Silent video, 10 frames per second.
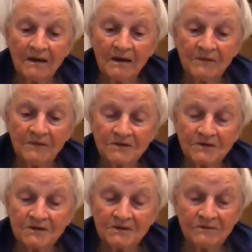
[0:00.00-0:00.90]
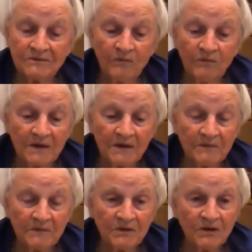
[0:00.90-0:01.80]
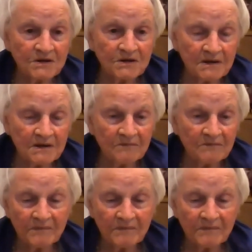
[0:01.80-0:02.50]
because normally we would not see them.